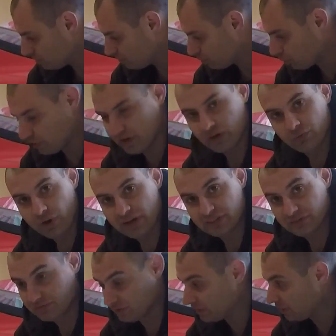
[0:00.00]
pretty
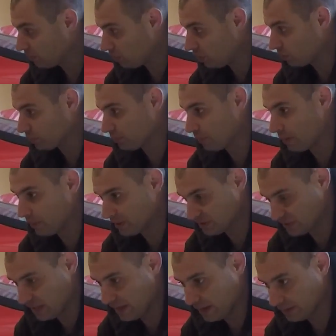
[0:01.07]
aggressively along with my
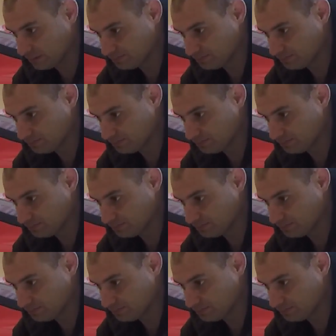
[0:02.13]
Mustang.